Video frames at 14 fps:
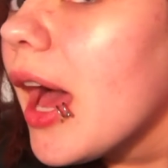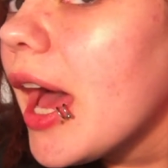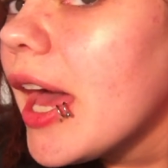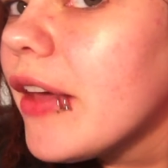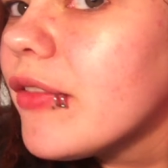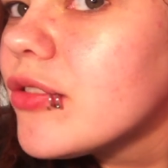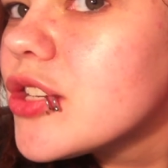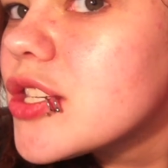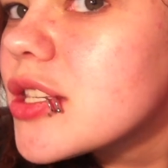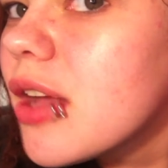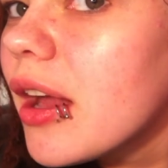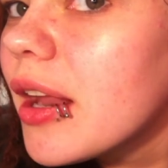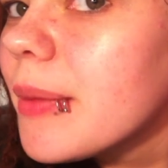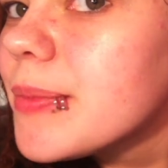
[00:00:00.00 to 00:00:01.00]
I've just
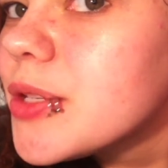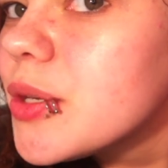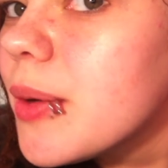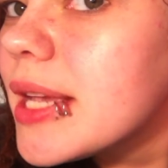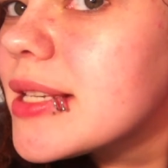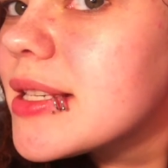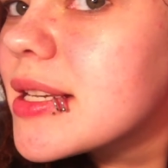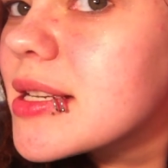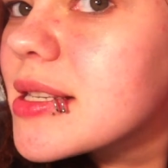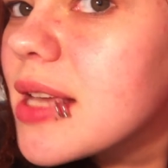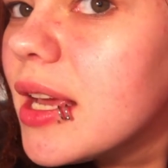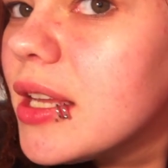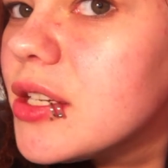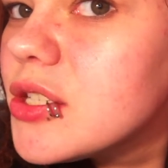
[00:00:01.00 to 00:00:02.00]
gone up to a 6
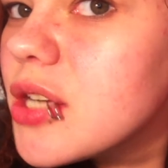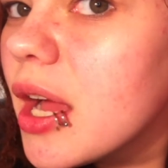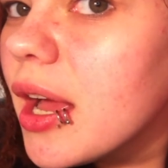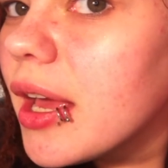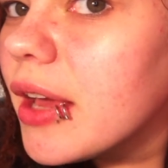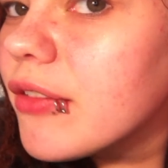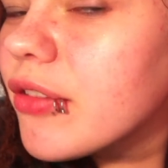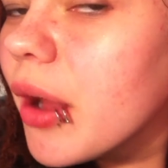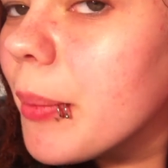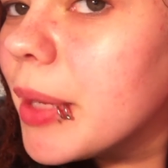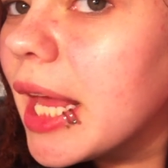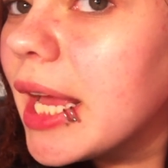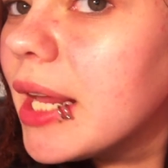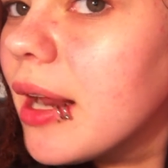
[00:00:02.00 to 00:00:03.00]
gauge
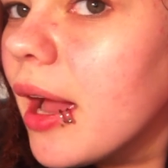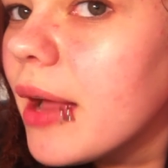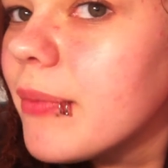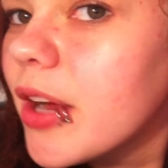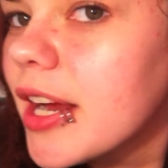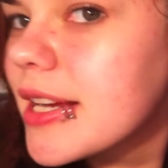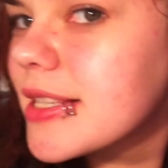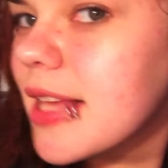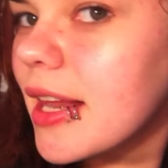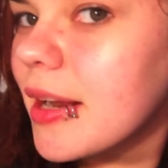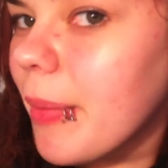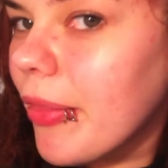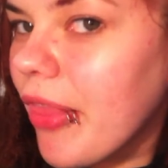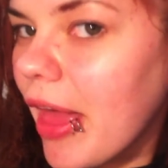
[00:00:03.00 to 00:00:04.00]
from an 8. I'm very
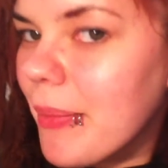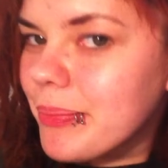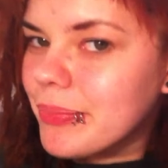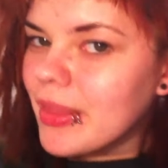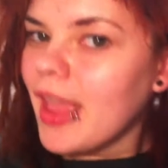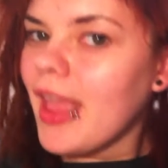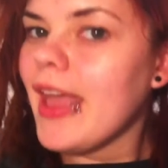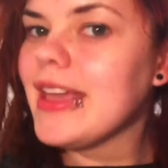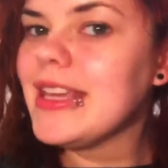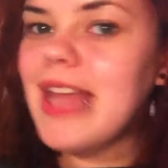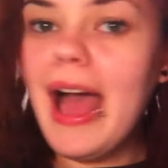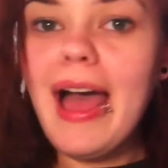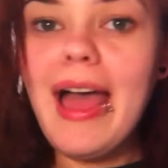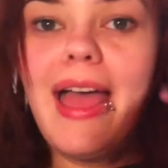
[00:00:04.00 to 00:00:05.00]
excited about that.
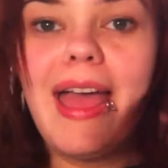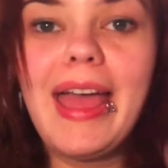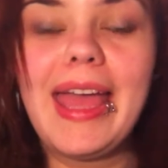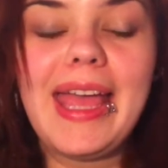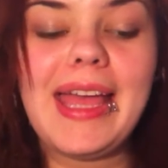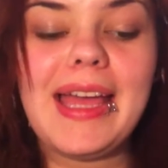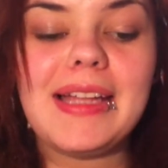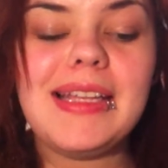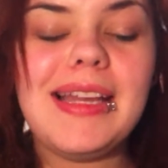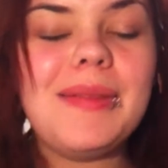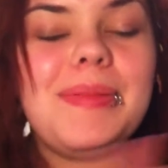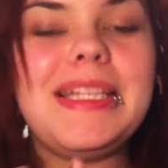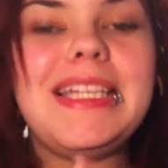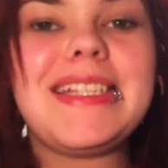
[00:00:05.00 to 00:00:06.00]
Yeah, and
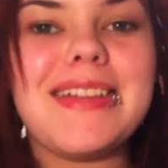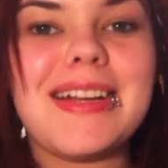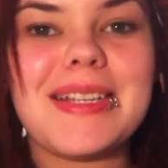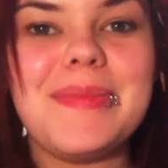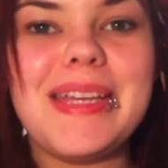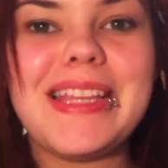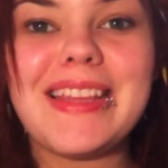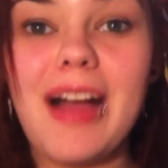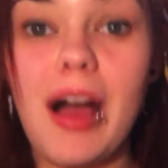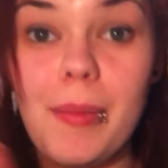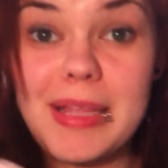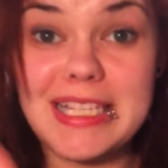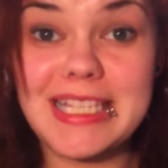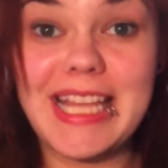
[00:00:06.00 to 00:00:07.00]
yeah, please talk to me in the
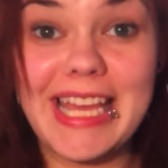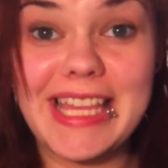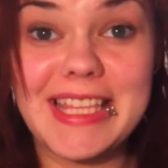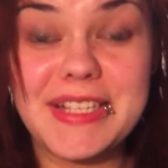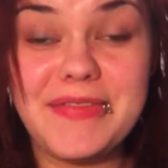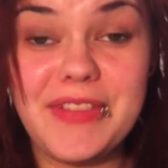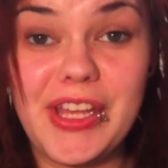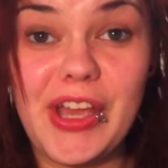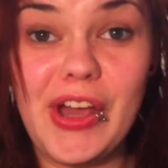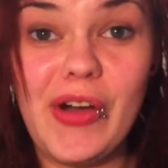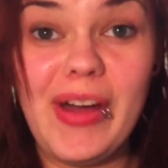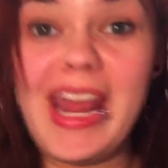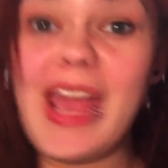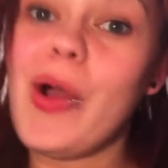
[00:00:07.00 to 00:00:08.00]
comments, like this
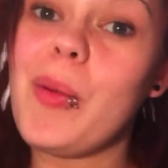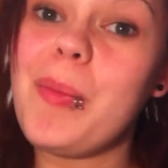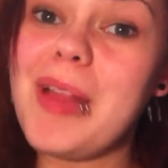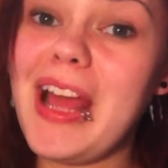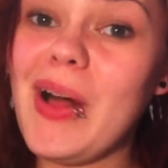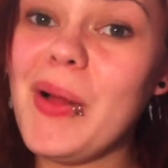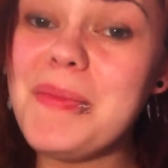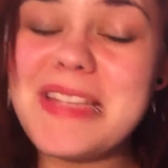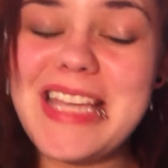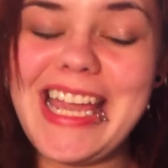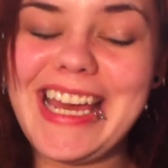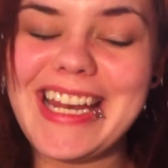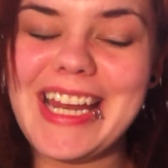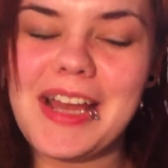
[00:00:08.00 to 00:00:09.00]
video, and I hope it helped,
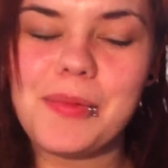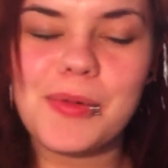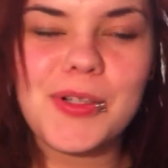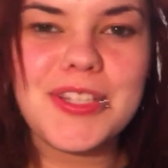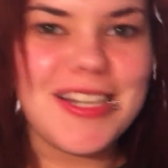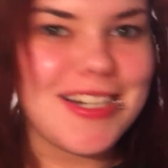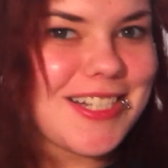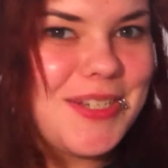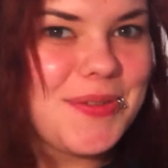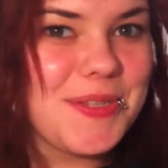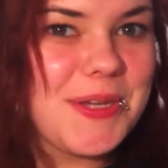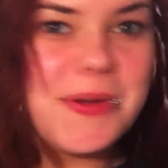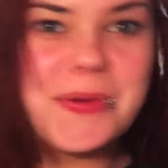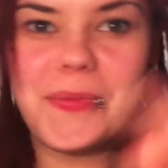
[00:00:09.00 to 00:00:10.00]
and I will talk to you
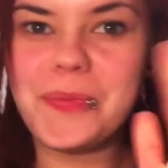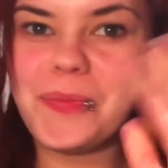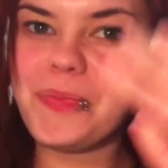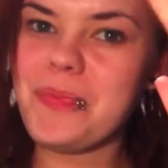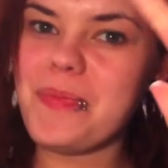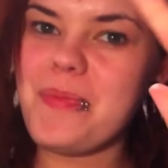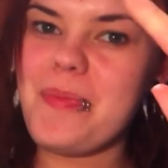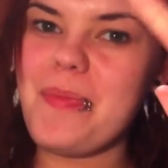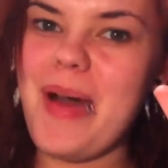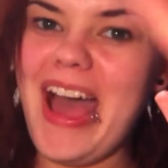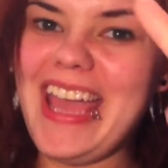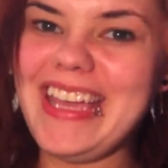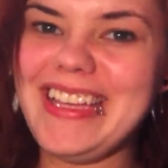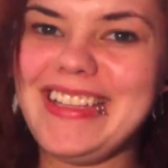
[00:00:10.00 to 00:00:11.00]
soon.
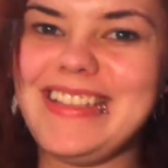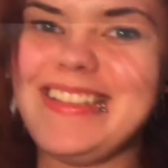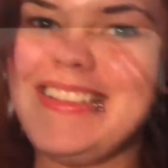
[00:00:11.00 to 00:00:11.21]
Bye!